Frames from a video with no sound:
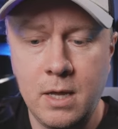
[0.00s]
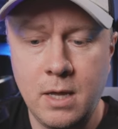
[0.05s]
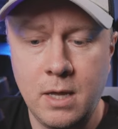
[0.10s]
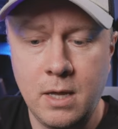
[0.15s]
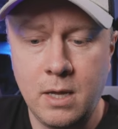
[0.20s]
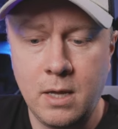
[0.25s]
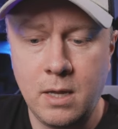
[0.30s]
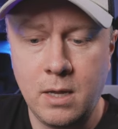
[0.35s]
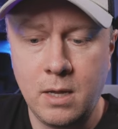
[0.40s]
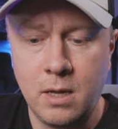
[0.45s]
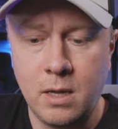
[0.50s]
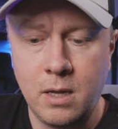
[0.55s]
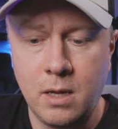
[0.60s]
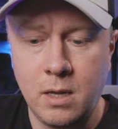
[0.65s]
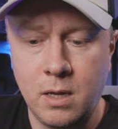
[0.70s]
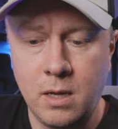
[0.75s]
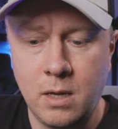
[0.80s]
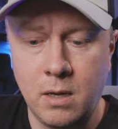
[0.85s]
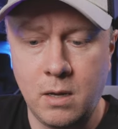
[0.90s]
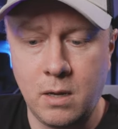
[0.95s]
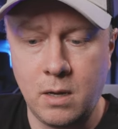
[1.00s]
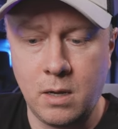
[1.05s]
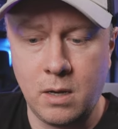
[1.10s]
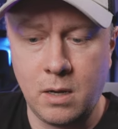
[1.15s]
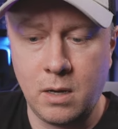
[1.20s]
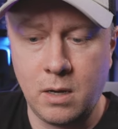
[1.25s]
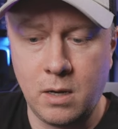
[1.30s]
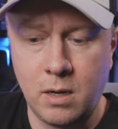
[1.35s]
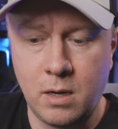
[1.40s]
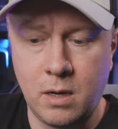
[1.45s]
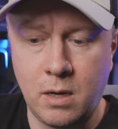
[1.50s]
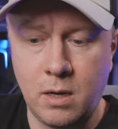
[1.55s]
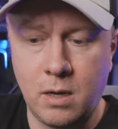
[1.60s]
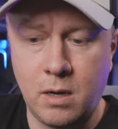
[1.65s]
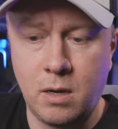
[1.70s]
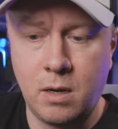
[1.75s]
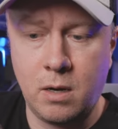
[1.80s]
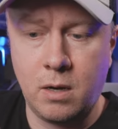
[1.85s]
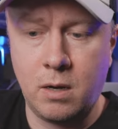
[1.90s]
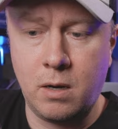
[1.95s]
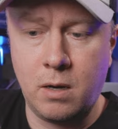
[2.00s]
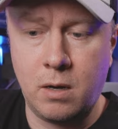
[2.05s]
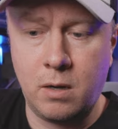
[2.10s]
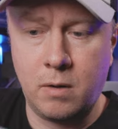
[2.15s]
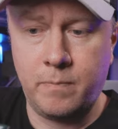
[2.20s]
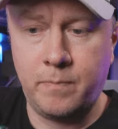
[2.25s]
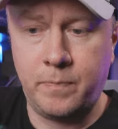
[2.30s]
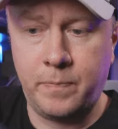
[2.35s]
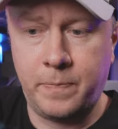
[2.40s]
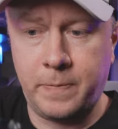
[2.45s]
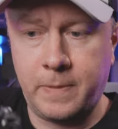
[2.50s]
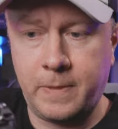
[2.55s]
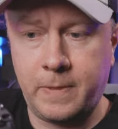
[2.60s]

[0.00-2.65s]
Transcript: [no speech]